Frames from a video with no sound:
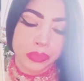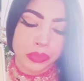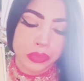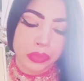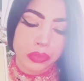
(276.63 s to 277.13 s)

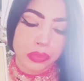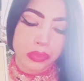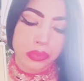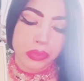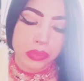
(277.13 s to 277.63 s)

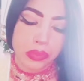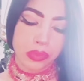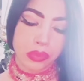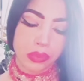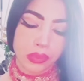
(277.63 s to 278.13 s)

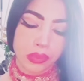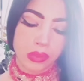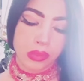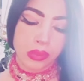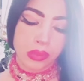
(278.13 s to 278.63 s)
Nothing is said.